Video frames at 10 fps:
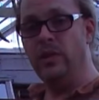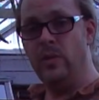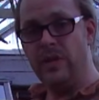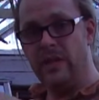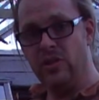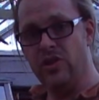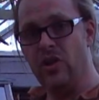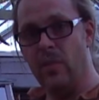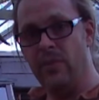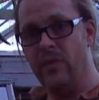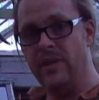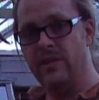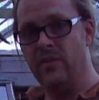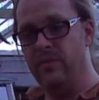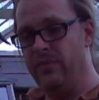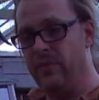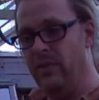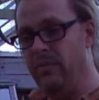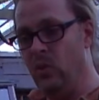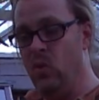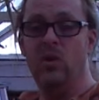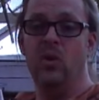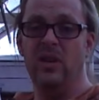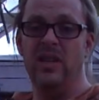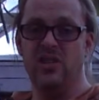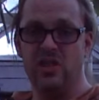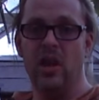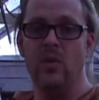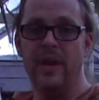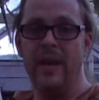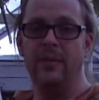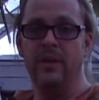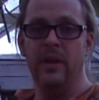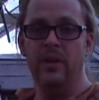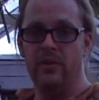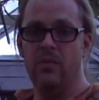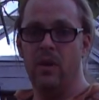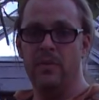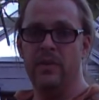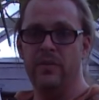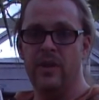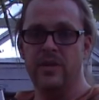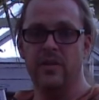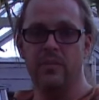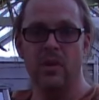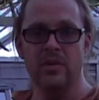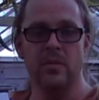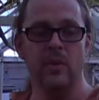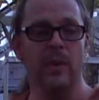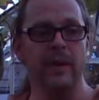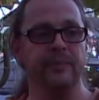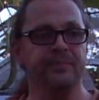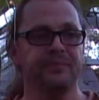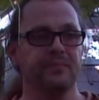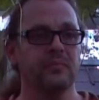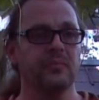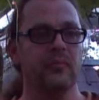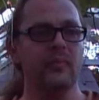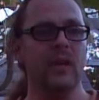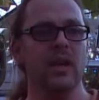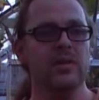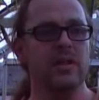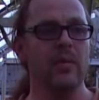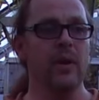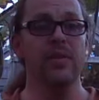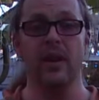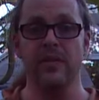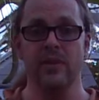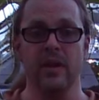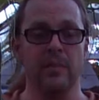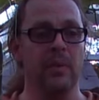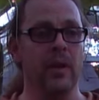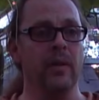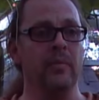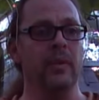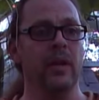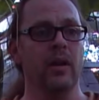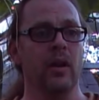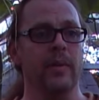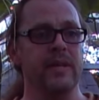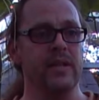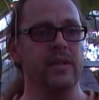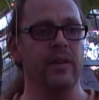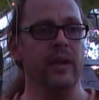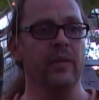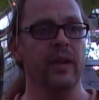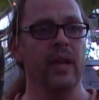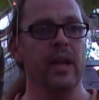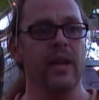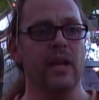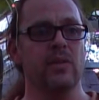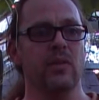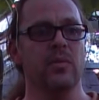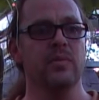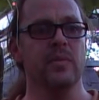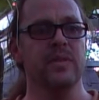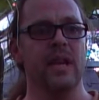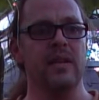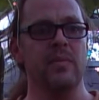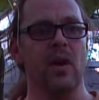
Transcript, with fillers: will do is it'll stop the rest of them from, or or at least slow down the rotting of the rest of them whilst I'm away. So uh, thank you for your um, comment, Antonio. Next one comes from Sandy